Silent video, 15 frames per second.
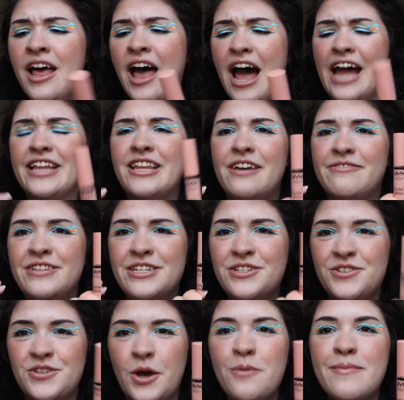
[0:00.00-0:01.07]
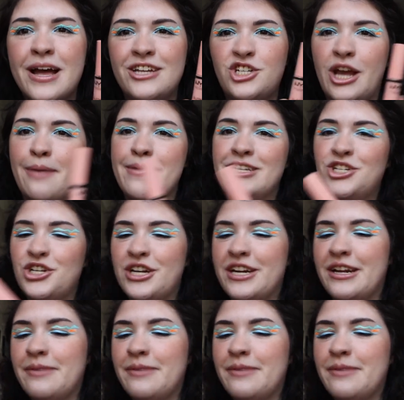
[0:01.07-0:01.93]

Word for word: I love these so much. I mentioned it